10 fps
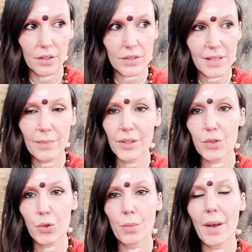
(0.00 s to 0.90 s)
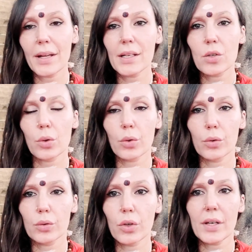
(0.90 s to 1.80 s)
something traumatic,
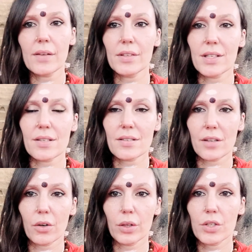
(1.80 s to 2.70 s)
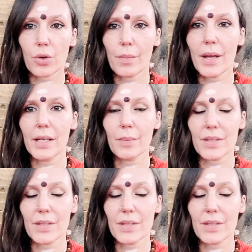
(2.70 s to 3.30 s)
or not even necessarily traumatic,